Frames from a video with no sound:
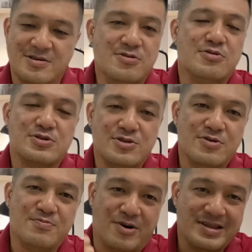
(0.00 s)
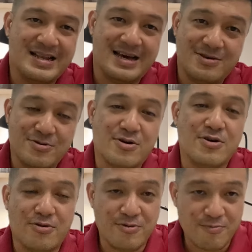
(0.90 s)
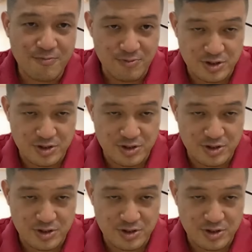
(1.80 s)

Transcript: also don't bother lah. You got your own